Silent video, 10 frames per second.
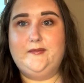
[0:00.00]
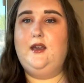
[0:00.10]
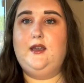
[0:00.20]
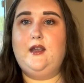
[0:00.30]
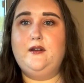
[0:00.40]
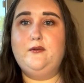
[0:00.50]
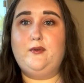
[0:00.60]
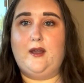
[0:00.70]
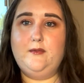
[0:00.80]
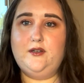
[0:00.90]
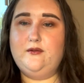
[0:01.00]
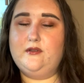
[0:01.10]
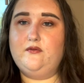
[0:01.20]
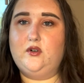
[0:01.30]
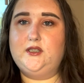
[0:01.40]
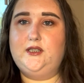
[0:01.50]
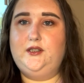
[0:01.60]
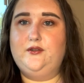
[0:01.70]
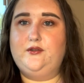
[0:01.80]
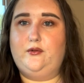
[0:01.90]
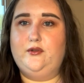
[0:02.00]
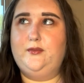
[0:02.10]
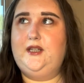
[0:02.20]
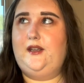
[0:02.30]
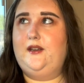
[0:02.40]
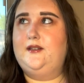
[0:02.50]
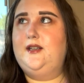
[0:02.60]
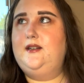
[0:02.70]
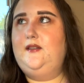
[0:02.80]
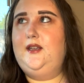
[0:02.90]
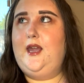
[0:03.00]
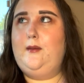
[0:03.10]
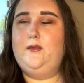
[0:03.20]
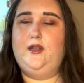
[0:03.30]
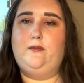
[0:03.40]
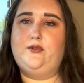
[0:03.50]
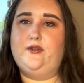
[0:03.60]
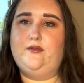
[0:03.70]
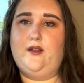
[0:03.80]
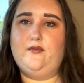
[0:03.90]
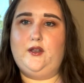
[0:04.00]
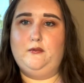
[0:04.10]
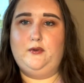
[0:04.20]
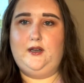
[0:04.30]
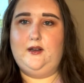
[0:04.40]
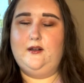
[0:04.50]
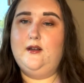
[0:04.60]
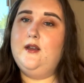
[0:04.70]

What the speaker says: Kerry Ryman, who was 14 years old when he attended the game, claimed to have left the arena